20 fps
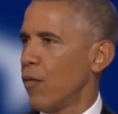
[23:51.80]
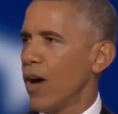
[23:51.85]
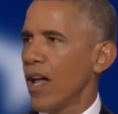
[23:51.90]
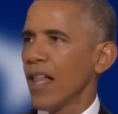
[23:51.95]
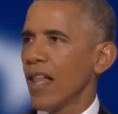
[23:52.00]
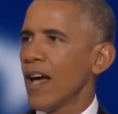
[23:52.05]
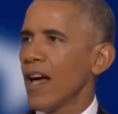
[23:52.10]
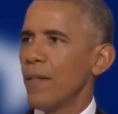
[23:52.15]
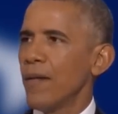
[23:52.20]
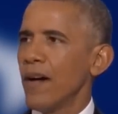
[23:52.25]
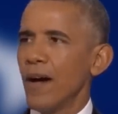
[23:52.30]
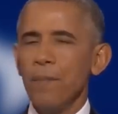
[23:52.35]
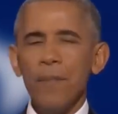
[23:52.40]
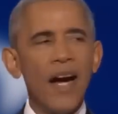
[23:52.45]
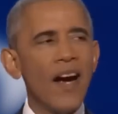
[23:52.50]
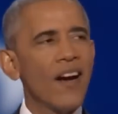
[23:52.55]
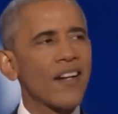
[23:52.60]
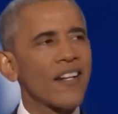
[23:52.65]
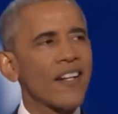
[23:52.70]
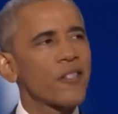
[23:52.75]
Well,
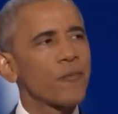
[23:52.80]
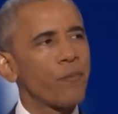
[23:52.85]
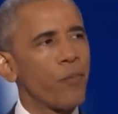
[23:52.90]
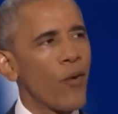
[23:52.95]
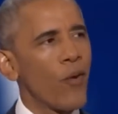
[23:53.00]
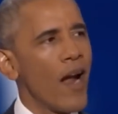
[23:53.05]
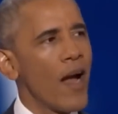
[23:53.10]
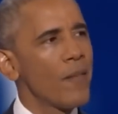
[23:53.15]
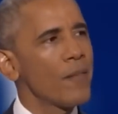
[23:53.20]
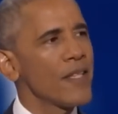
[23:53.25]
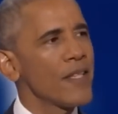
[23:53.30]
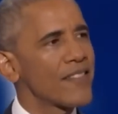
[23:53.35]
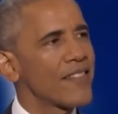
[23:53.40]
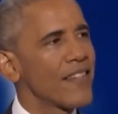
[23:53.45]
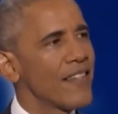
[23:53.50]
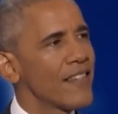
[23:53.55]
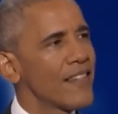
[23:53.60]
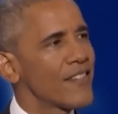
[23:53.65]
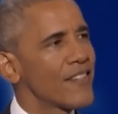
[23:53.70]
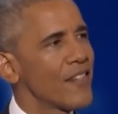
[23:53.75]
America's
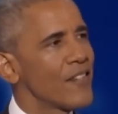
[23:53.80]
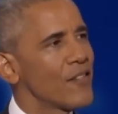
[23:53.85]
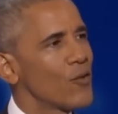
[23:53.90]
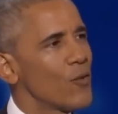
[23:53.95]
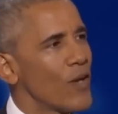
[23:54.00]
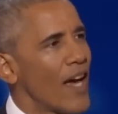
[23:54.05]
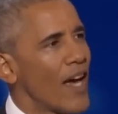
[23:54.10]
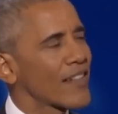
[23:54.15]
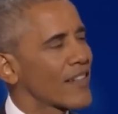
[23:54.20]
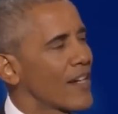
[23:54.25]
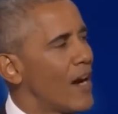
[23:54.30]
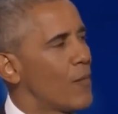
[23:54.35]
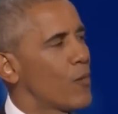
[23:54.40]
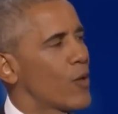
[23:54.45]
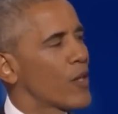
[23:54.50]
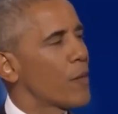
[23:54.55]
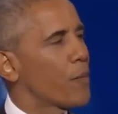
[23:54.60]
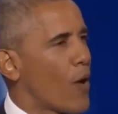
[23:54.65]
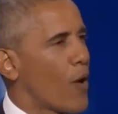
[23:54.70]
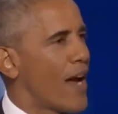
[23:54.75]
promises do not
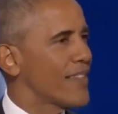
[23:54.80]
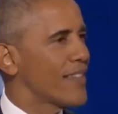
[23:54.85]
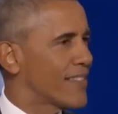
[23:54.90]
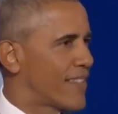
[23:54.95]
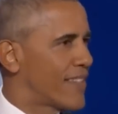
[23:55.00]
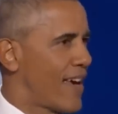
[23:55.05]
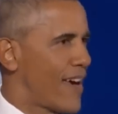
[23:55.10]
come with a price